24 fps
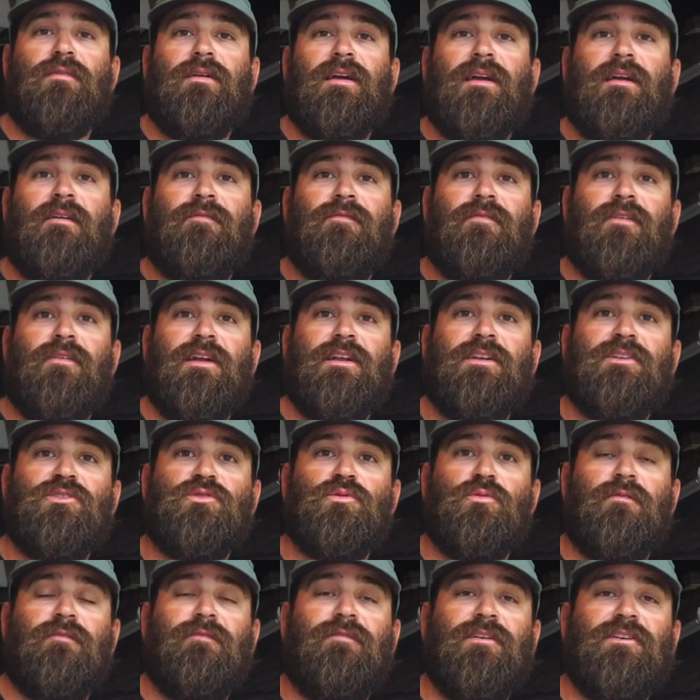rig for
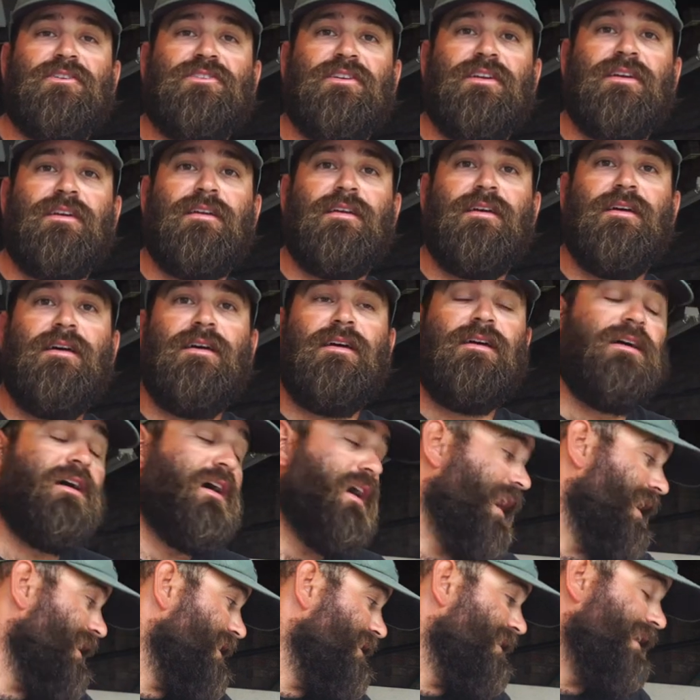inshore fishing. I